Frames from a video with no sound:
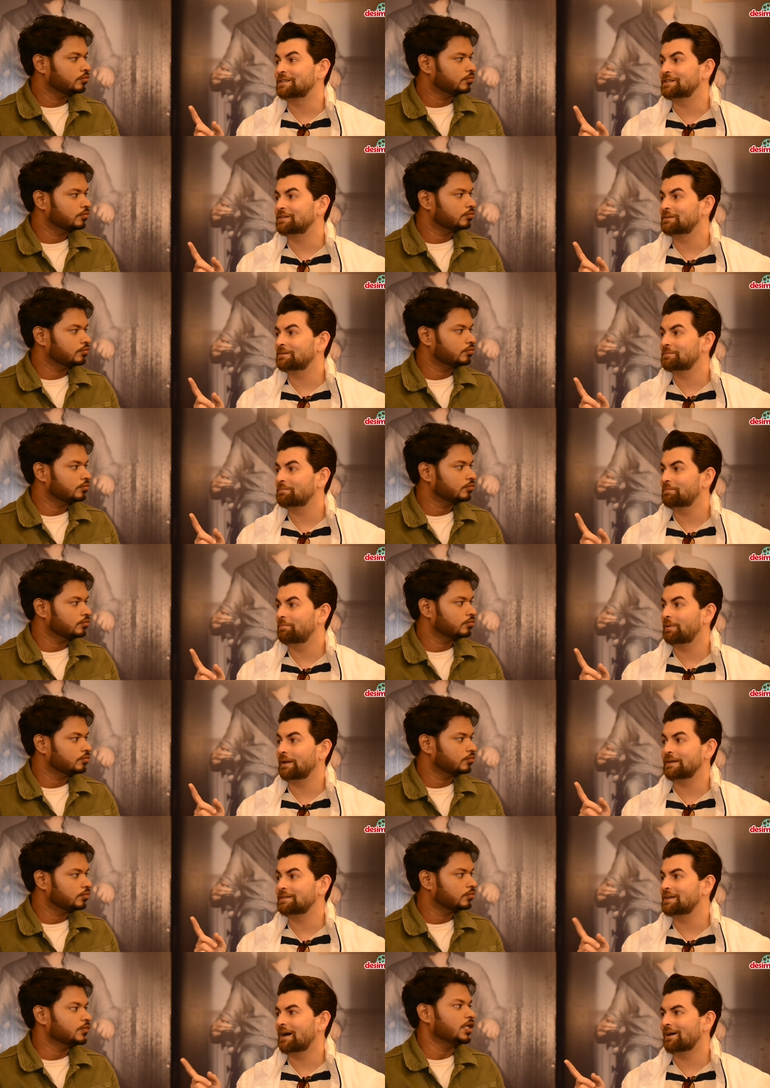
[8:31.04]
Speaker 1: her
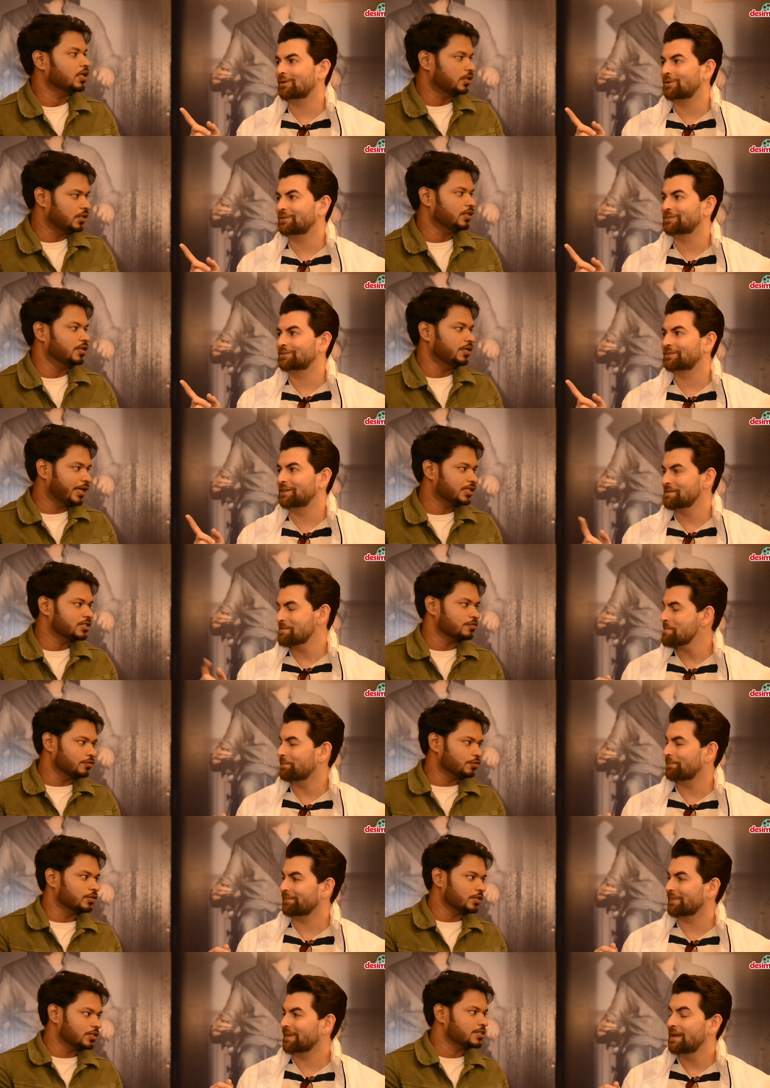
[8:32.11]
play dark. A
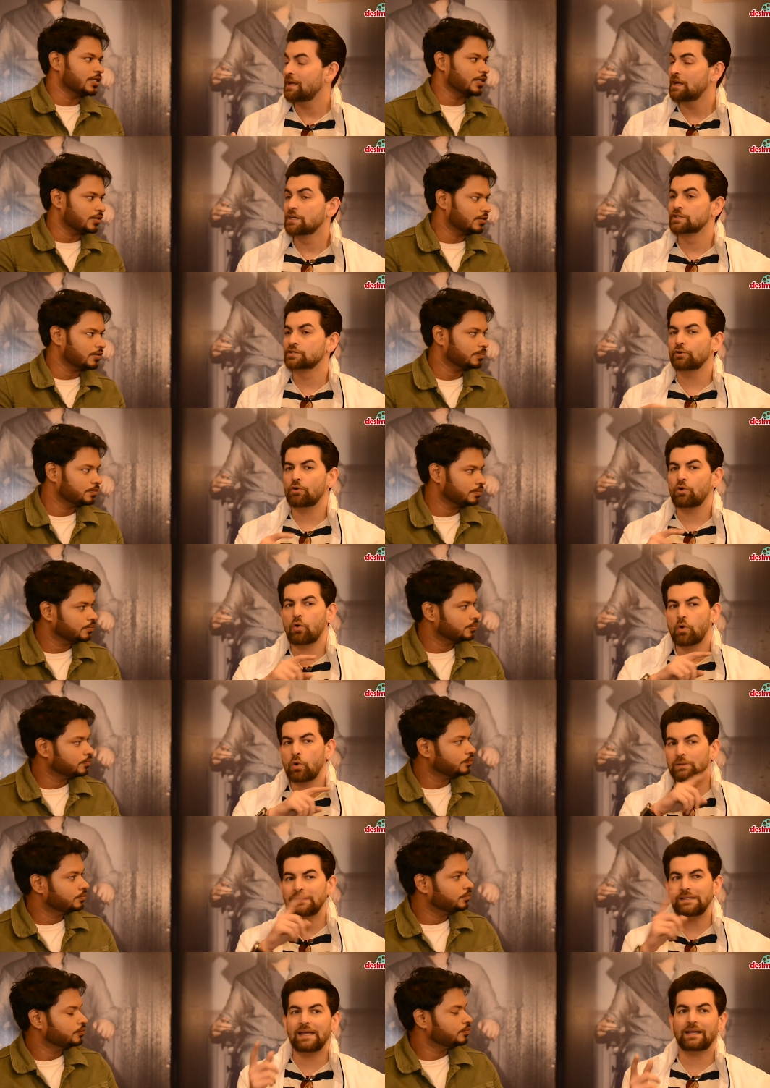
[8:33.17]
negative role, exactly. So
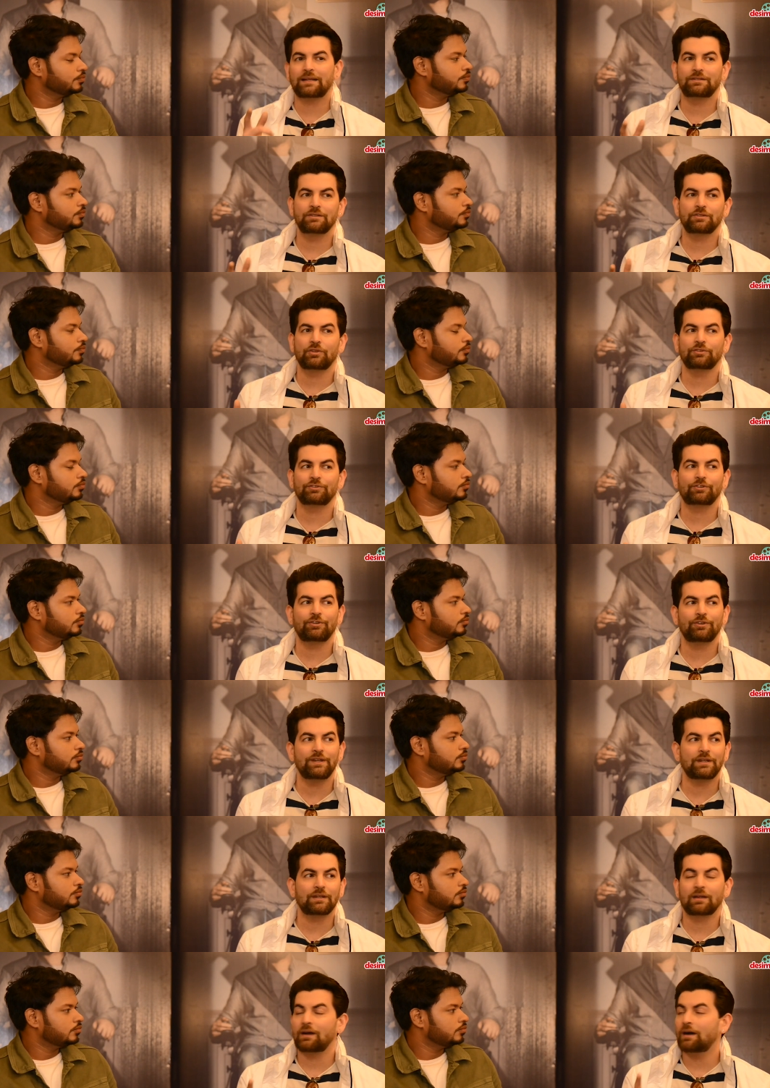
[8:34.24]
all the actors on
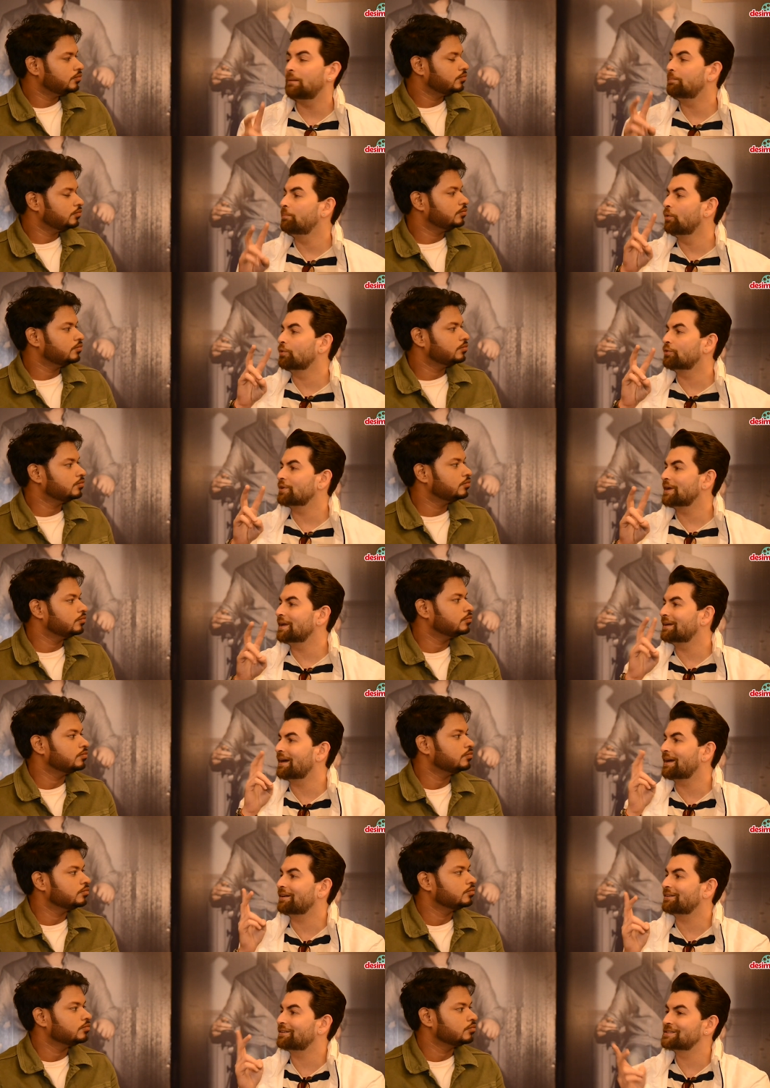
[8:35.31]
screen are portraying
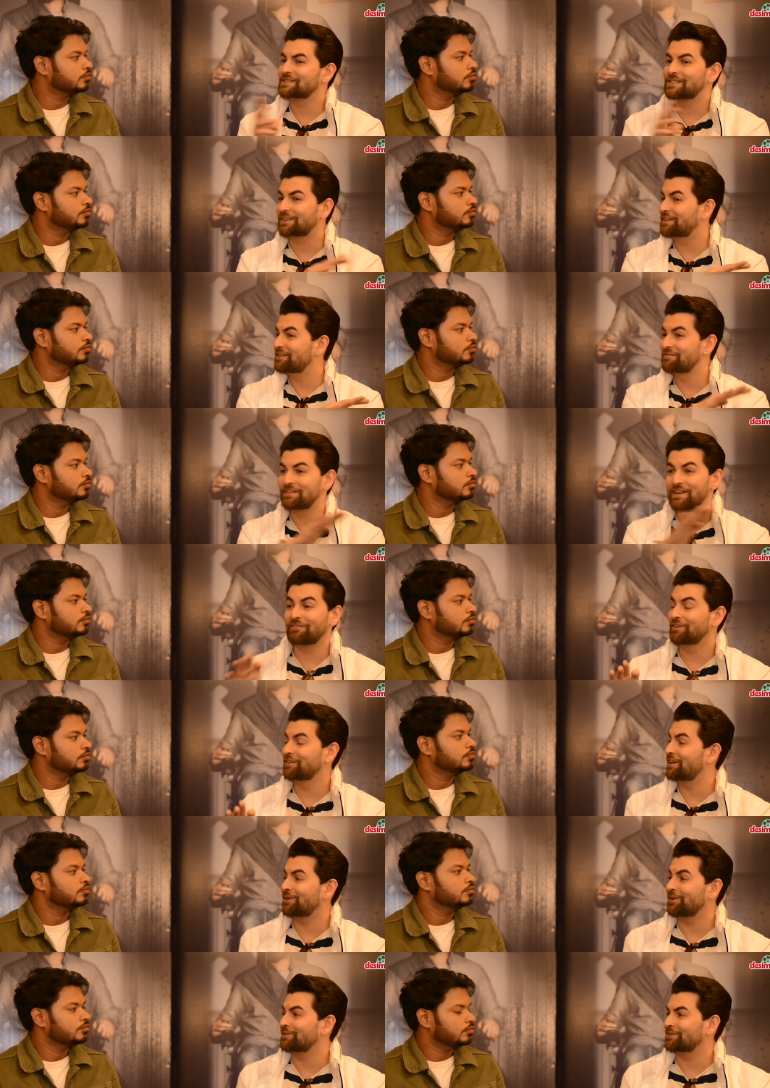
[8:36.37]
characters that they've never
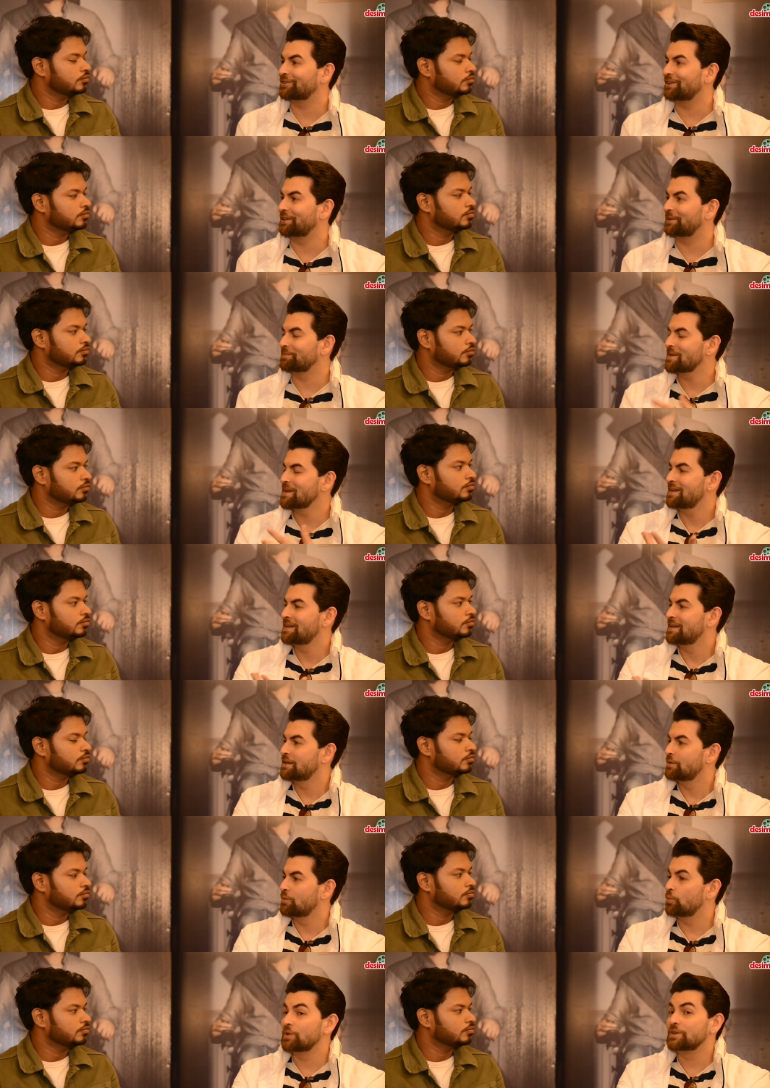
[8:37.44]
done on screen,
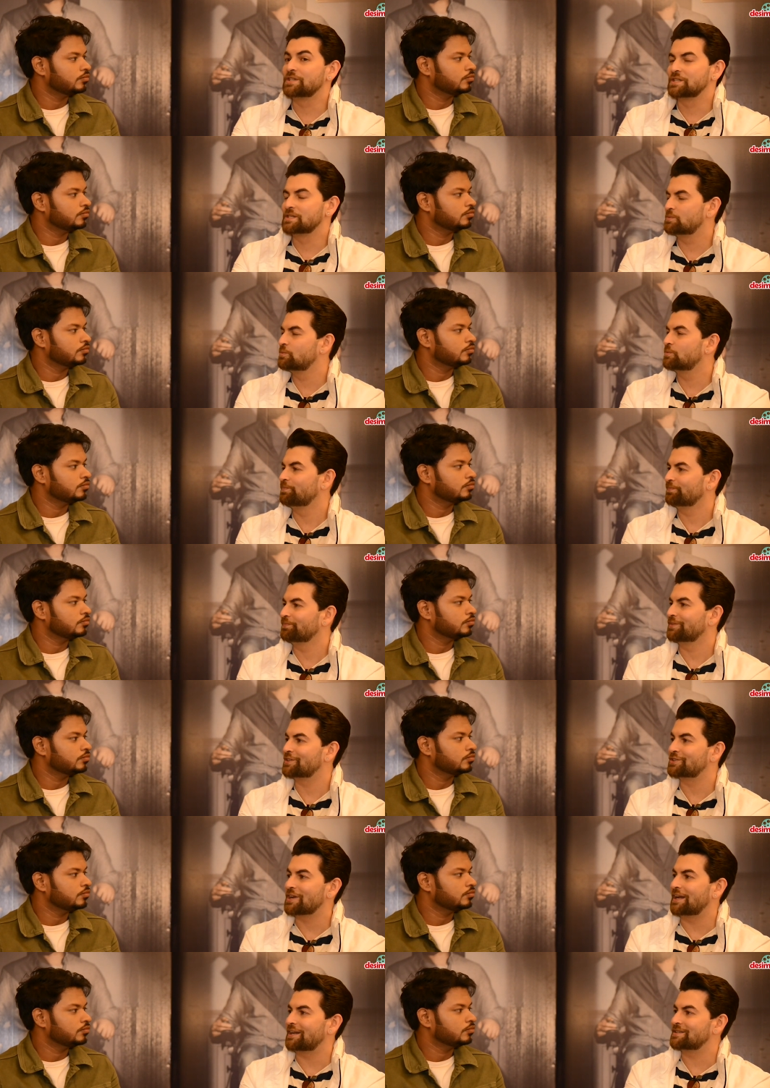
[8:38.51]
which is
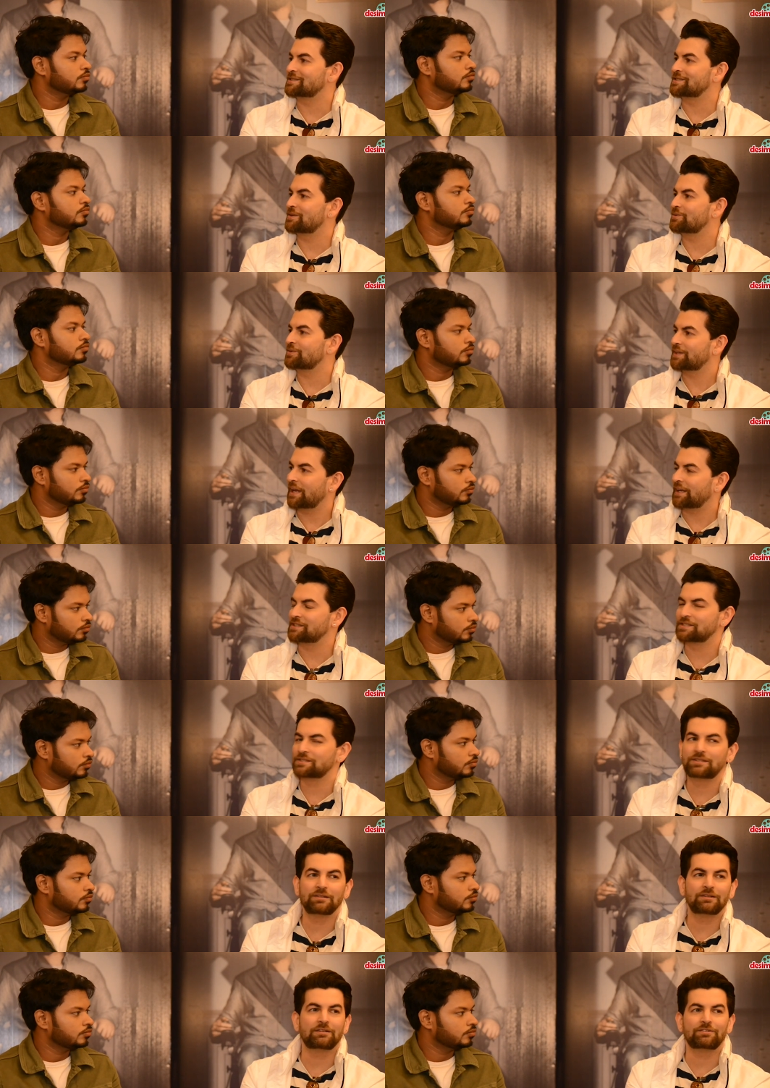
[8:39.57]
the challenge, and that's
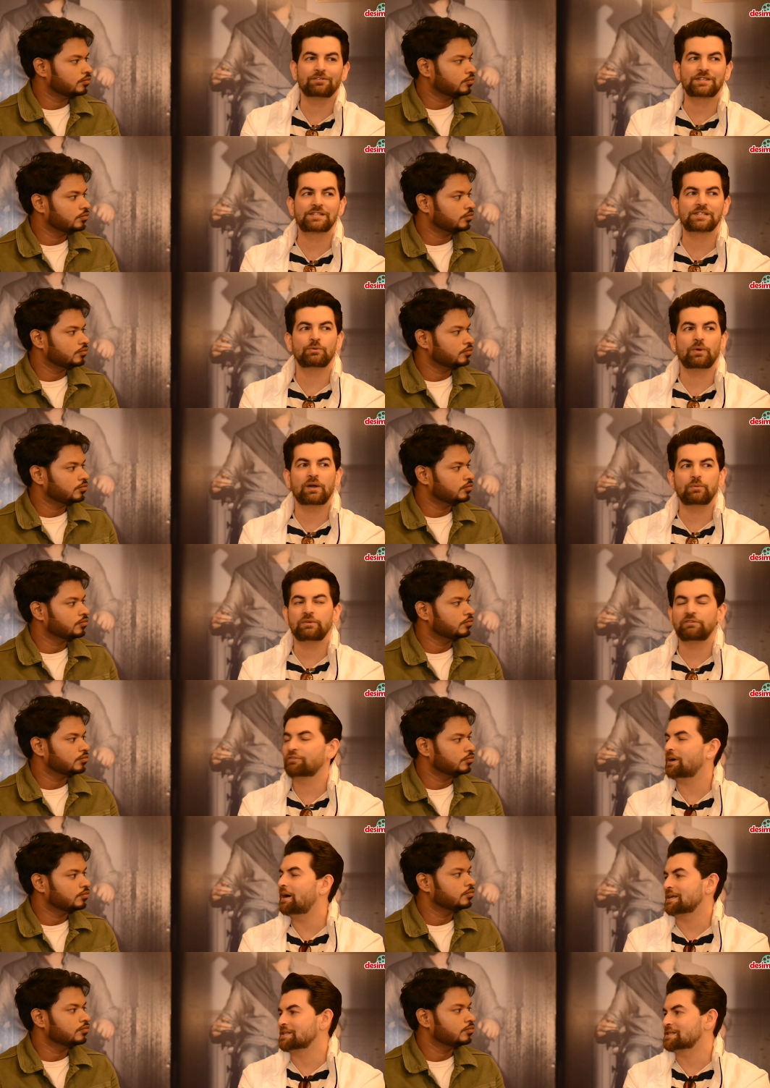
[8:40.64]
the reason why
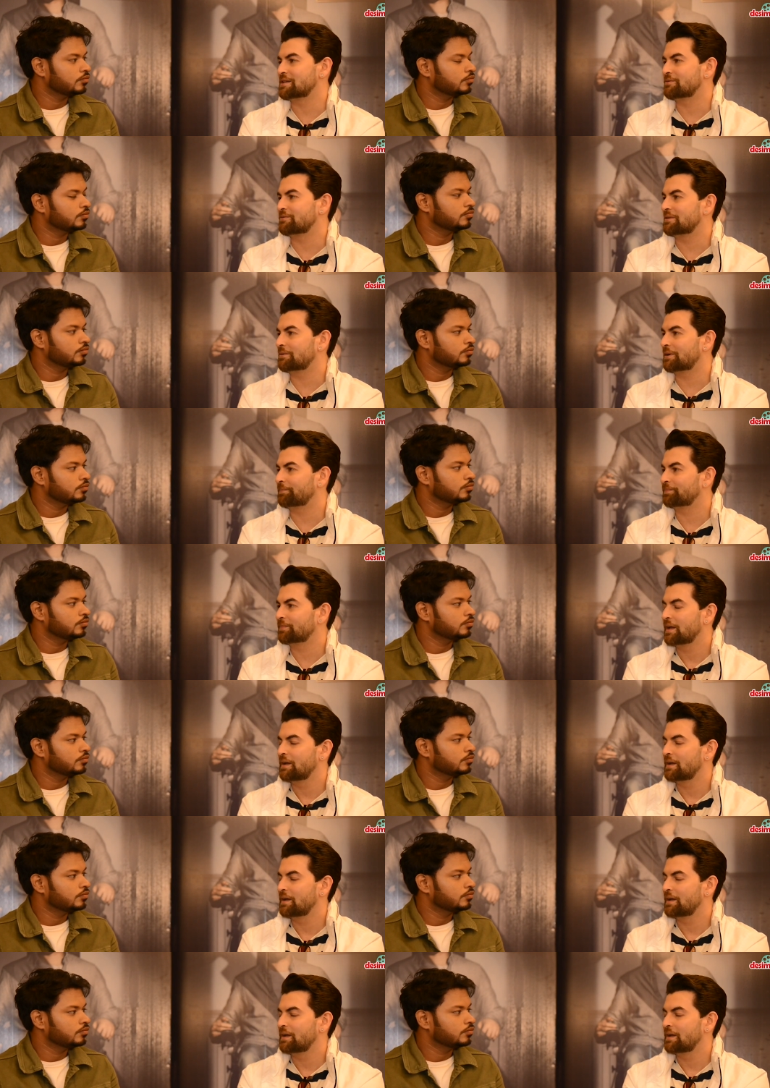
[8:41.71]
we've cast everyone.